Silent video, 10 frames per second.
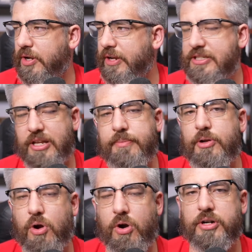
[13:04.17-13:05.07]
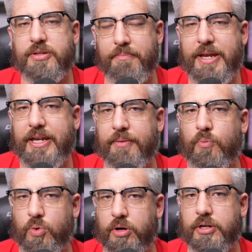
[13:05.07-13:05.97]
It's going to be hard to make him
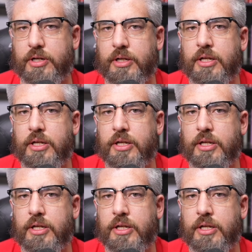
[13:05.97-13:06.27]
work,